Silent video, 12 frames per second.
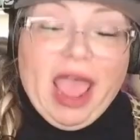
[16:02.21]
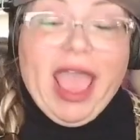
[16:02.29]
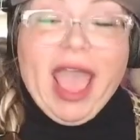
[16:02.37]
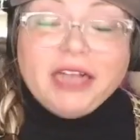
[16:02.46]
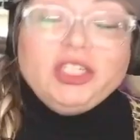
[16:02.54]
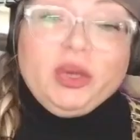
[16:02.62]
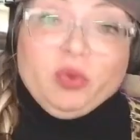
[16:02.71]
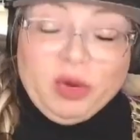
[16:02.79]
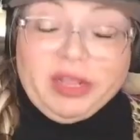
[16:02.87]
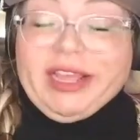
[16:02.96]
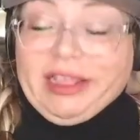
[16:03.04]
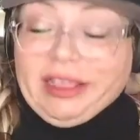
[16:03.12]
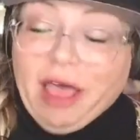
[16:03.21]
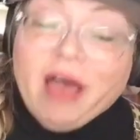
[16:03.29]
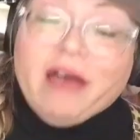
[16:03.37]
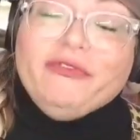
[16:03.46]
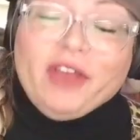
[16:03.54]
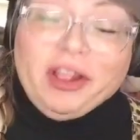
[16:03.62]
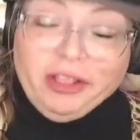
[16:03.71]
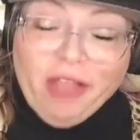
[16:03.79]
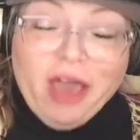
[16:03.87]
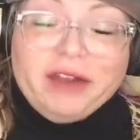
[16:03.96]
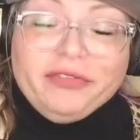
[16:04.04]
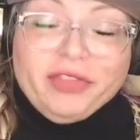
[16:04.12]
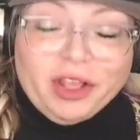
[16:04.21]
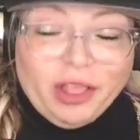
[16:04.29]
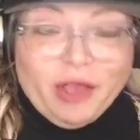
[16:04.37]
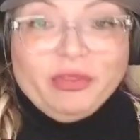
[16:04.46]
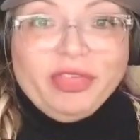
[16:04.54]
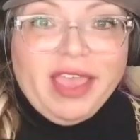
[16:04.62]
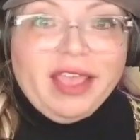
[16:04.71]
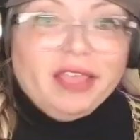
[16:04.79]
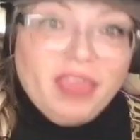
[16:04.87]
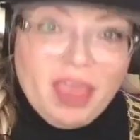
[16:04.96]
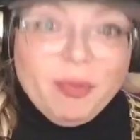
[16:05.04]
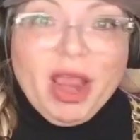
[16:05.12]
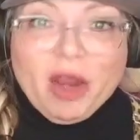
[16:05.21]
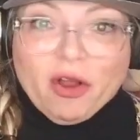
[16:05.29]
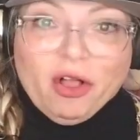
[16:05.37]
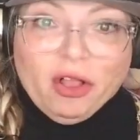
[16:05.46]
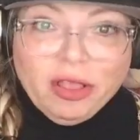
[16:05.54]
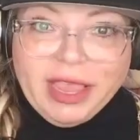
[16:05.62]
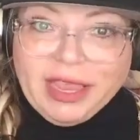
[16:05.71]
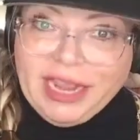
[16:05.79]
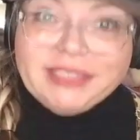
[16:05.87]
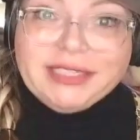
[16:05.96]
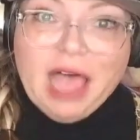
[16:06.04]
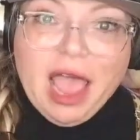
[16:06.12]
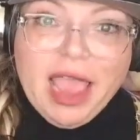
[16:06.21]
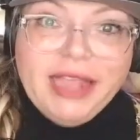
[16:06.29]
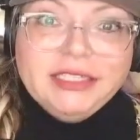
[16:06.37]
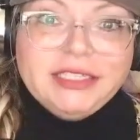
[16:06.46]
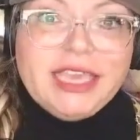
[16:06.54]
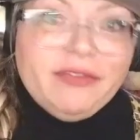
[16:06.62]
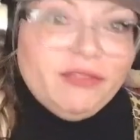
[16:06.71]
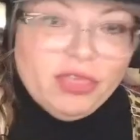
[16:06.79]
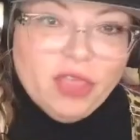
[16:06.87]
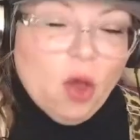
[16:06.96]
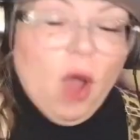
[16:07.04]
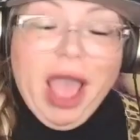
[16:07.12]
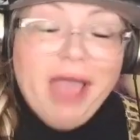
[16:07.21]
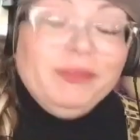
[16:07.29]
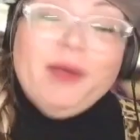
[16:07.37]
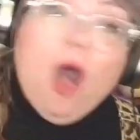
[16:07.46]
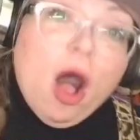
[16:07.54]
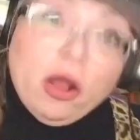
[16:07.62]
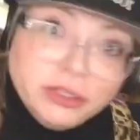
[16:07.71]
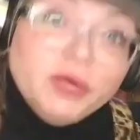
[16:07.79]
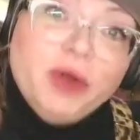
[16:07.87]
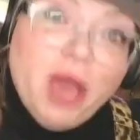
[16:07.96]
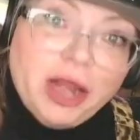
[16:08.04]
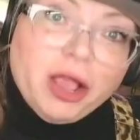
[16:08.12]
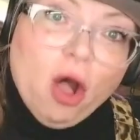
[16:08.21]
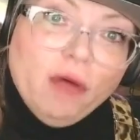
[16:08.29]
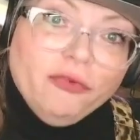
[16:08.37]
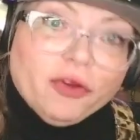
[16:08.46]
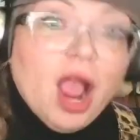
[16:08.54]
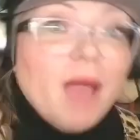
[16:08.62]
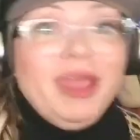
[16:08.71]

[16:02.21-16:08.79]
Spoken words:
I actually really love a lot of the clothing, the apparel in his lines, even though I'm also not a golfer.